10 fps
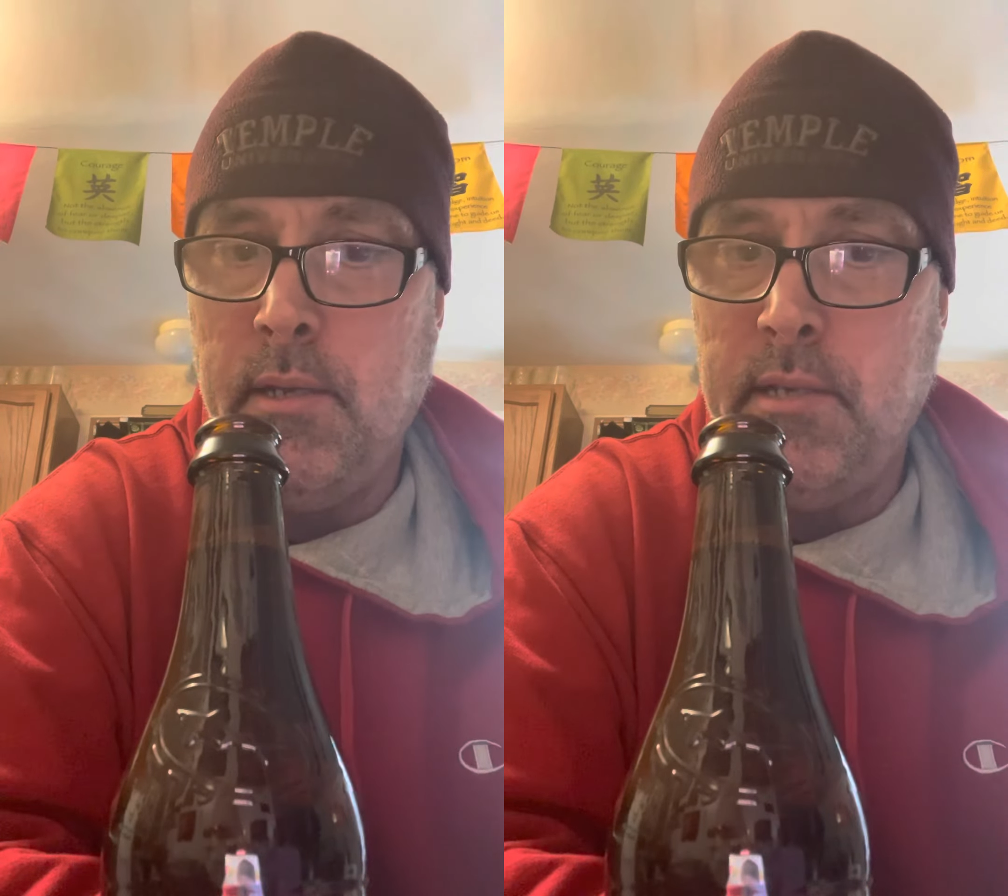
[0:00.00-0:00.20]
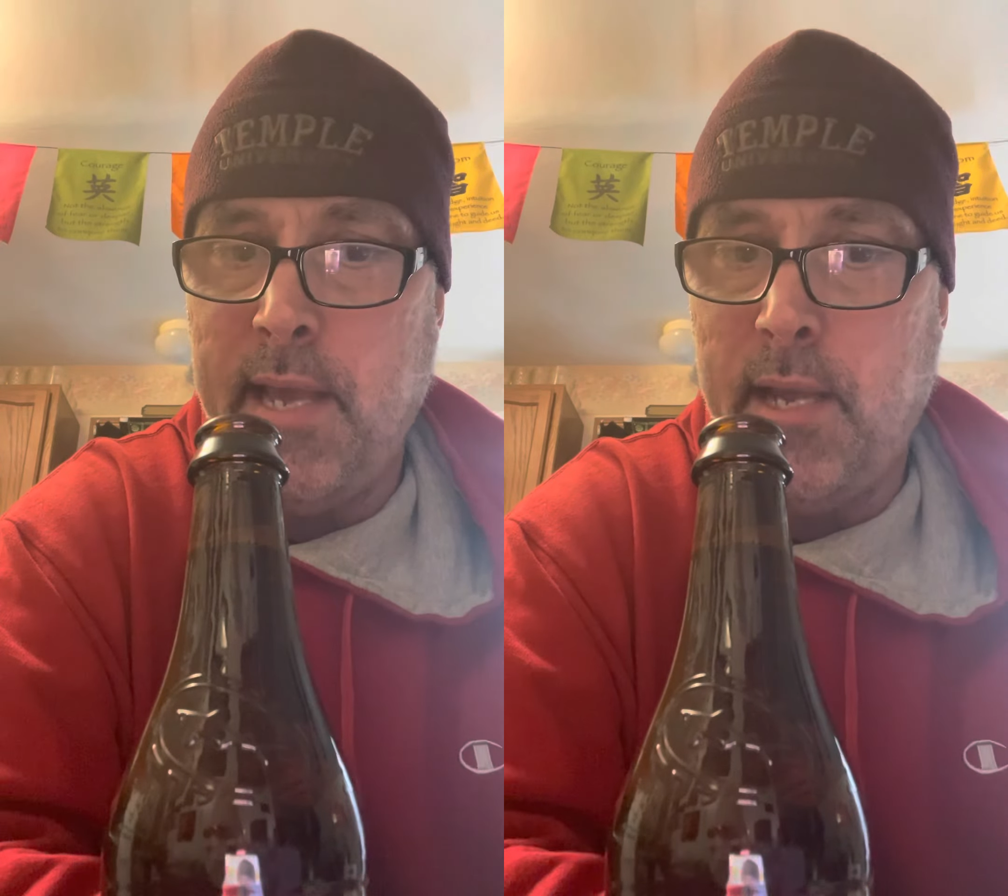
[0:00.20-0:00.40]

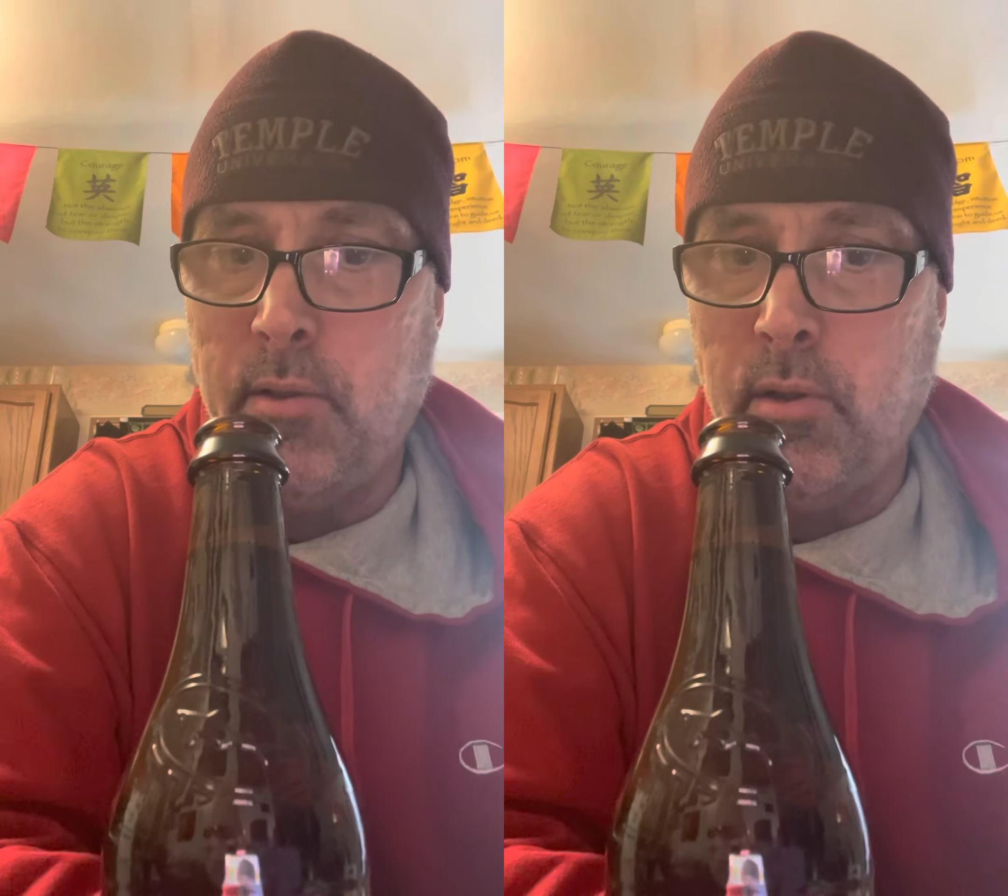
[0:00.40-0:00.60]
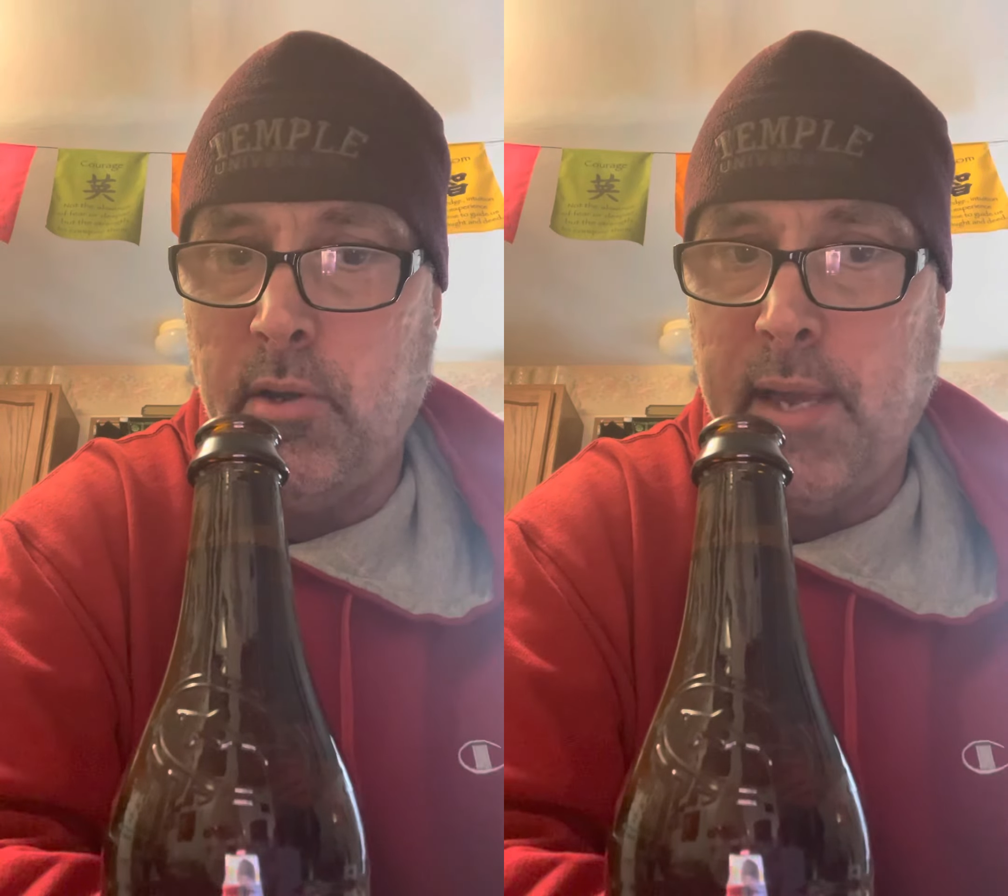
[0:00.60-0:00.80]
Take a
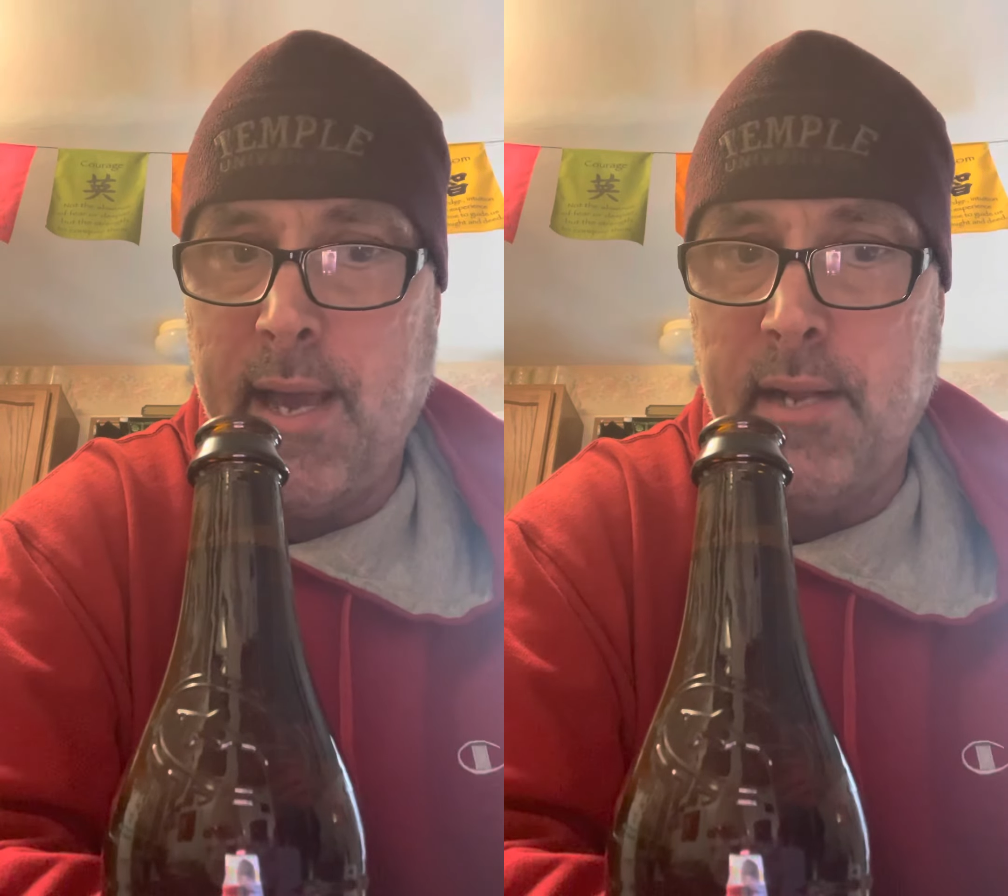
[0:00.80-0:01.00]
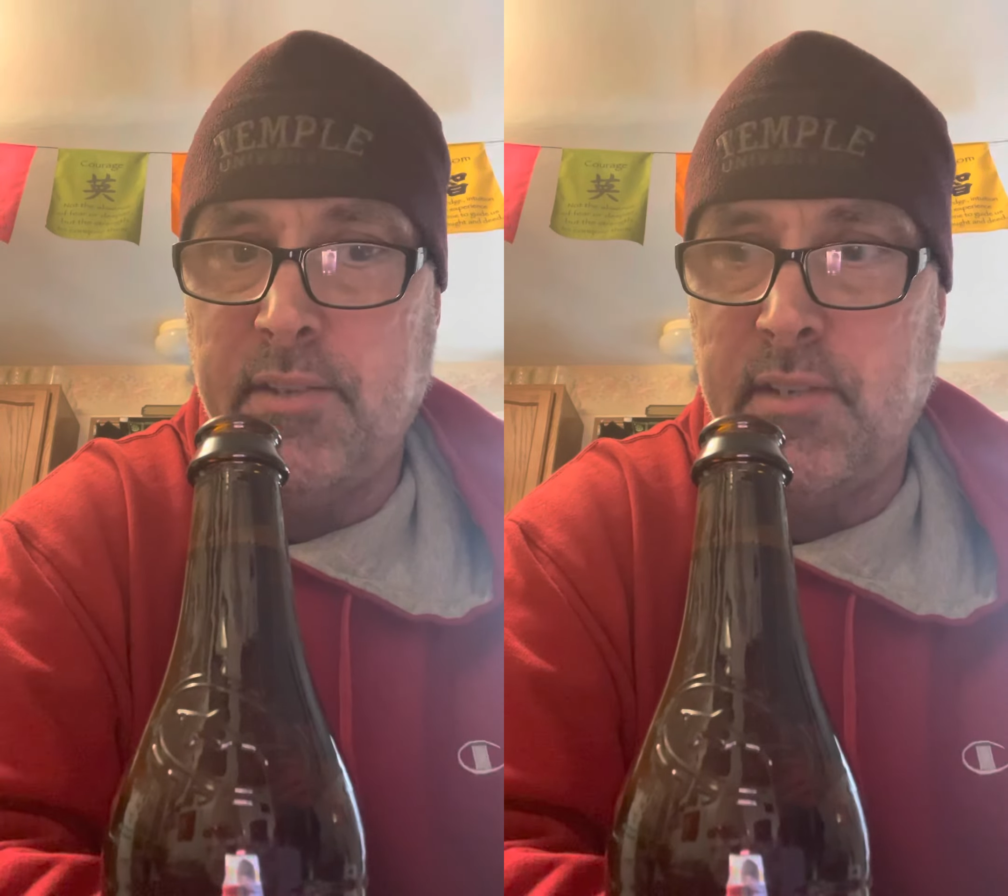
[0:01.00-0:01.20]
look
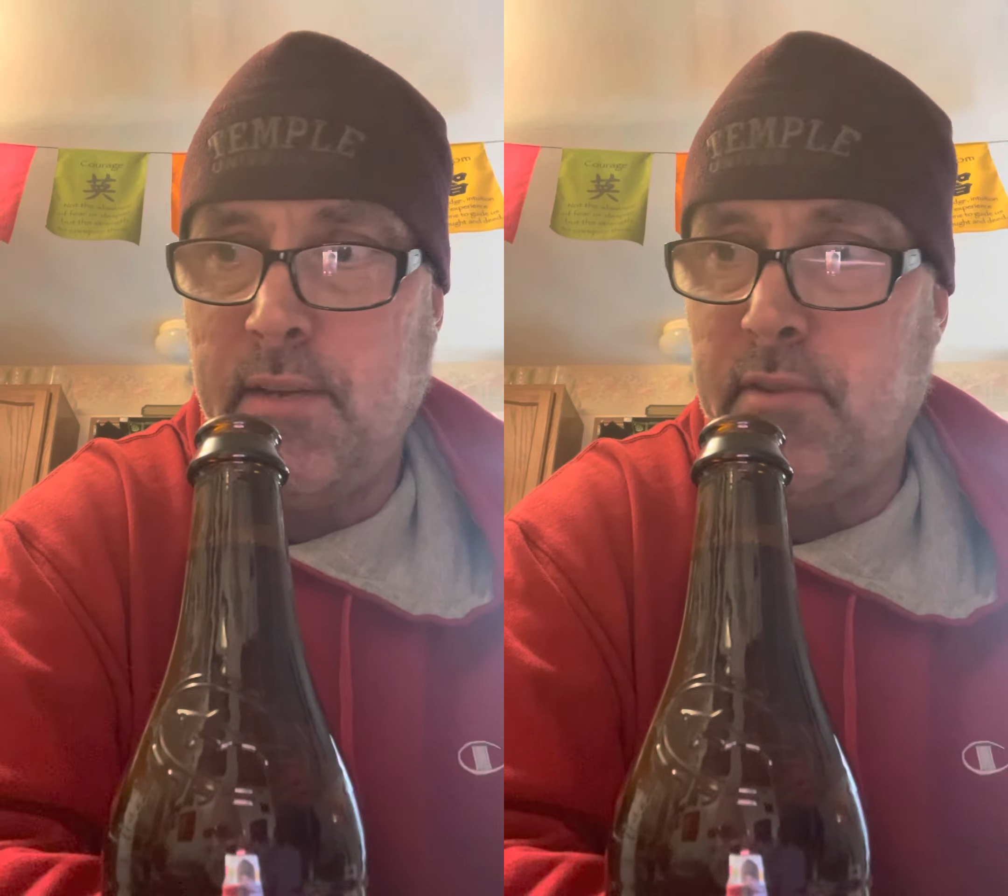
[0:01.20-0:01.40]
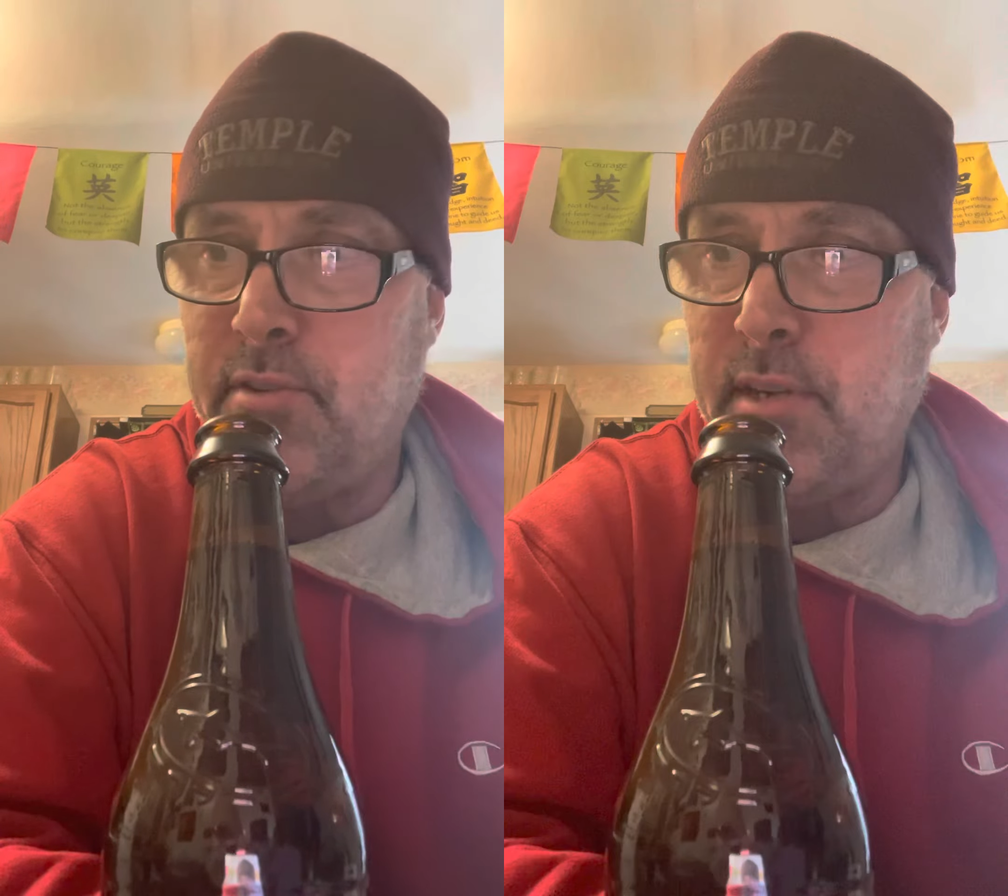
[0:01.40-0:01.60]
at it, see
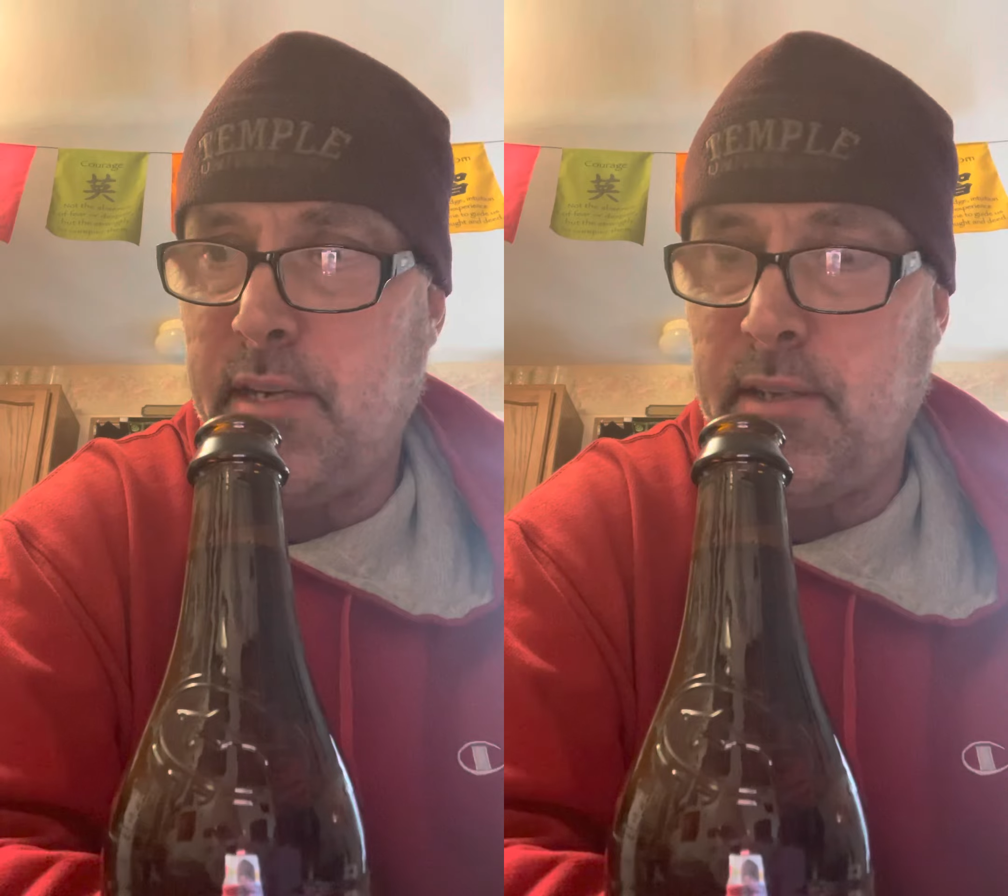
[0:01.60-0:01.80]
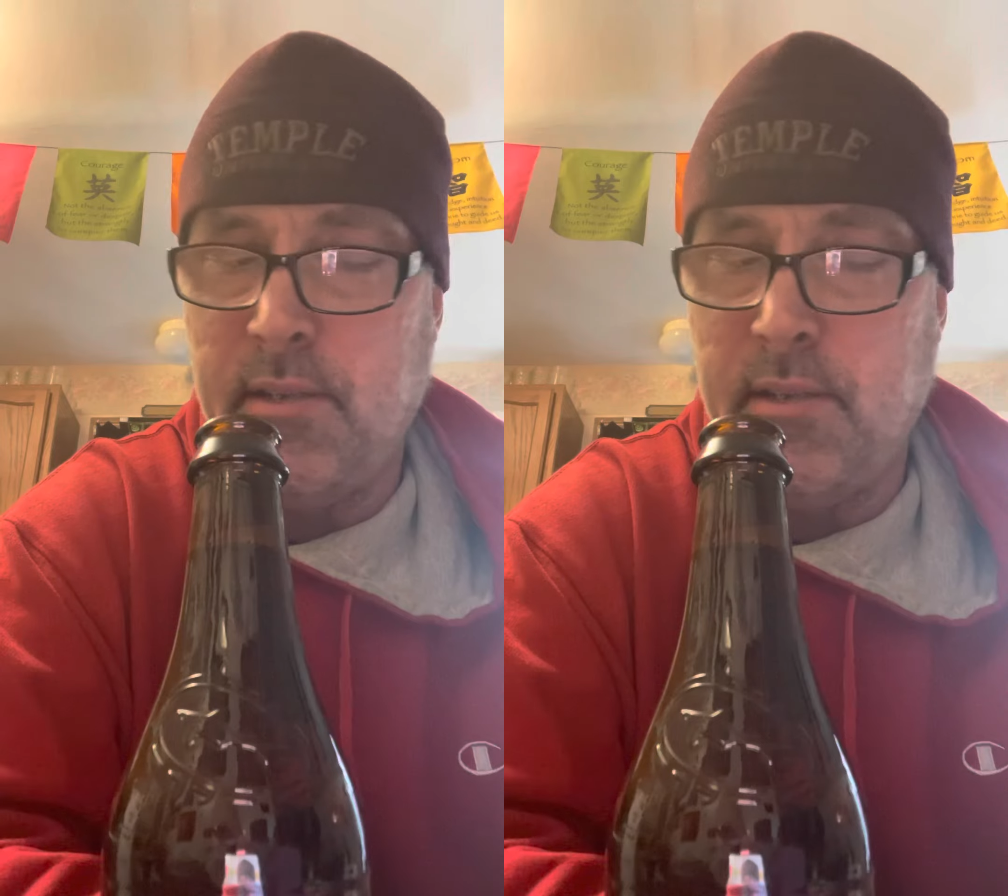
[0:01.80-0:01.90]
if there's any